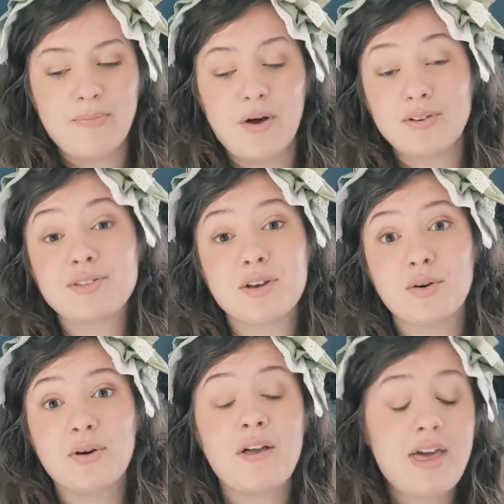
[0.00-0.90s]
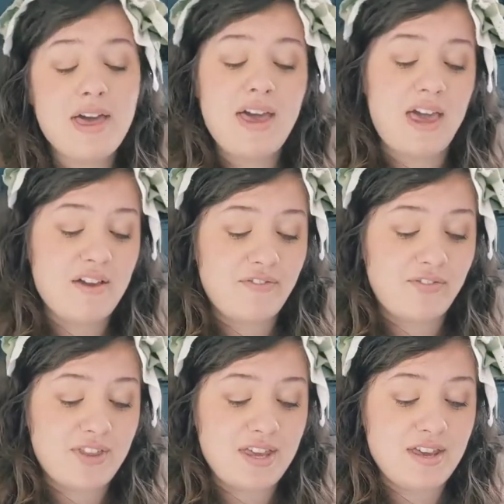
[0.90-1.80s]
Also, if
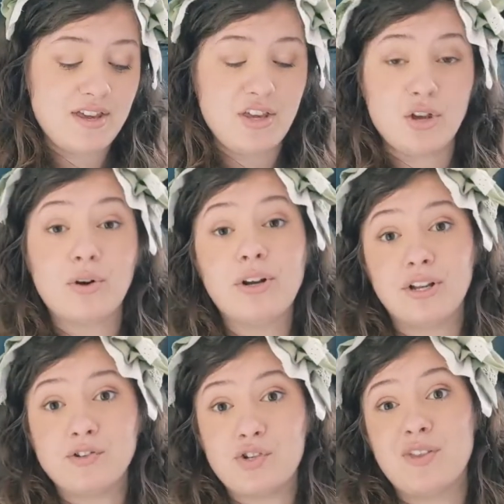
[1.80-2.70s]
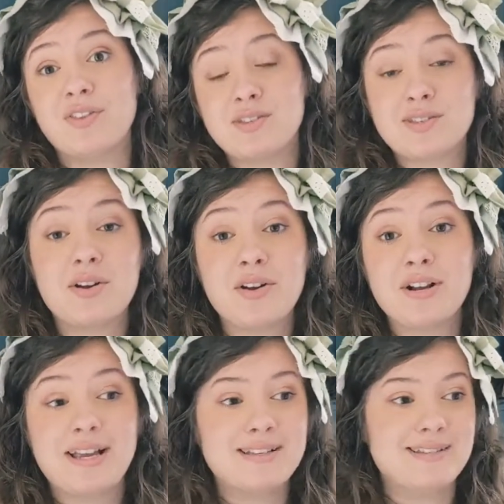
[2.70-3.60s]
the yardage in the
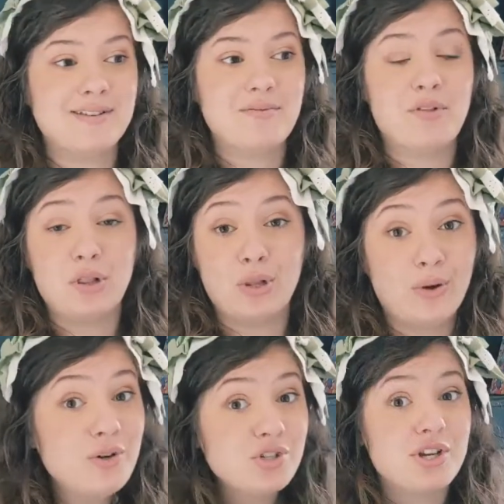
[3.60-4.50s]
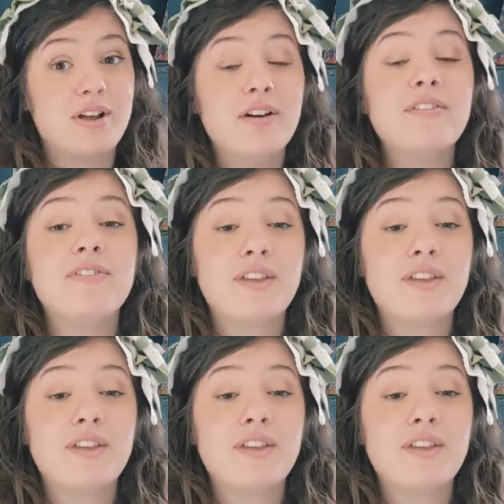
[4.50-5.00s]
skirt isn't large enough,